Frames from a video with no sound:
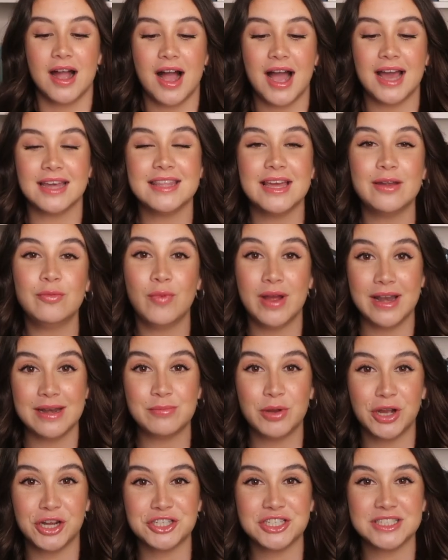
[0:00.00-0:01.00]
I then went
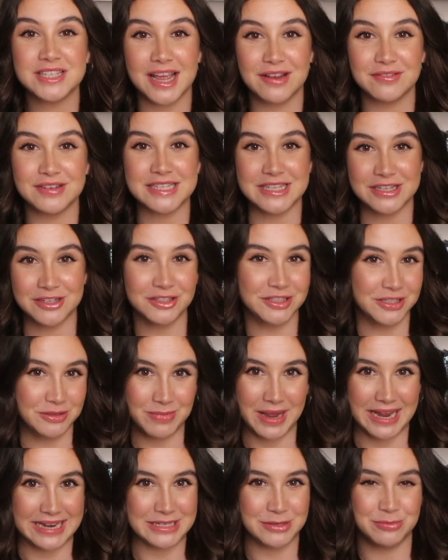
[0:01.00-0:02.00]
and purchased every single Lynn
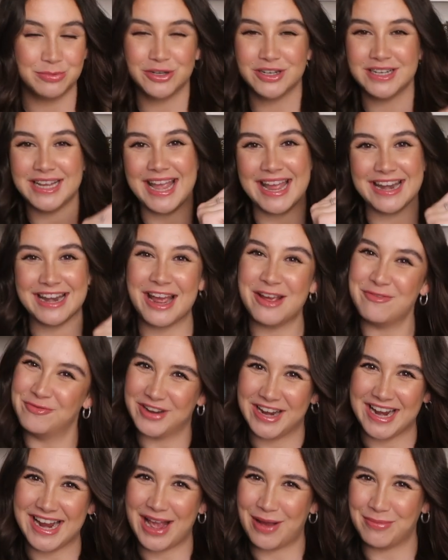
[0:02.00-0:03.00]
Painter book, and I'm
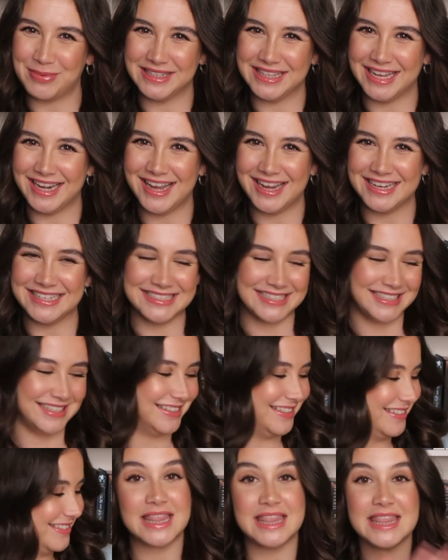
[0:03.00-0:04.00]
very happy that I
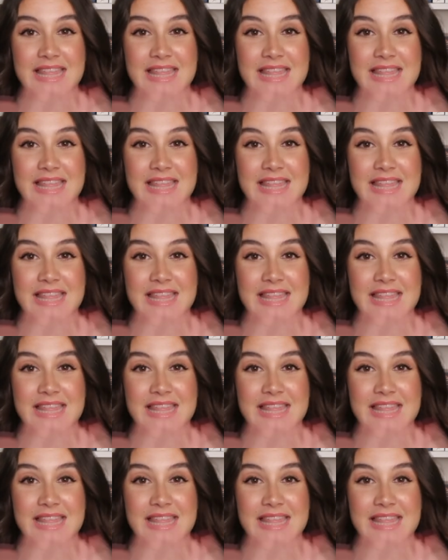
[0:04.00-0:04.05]
did.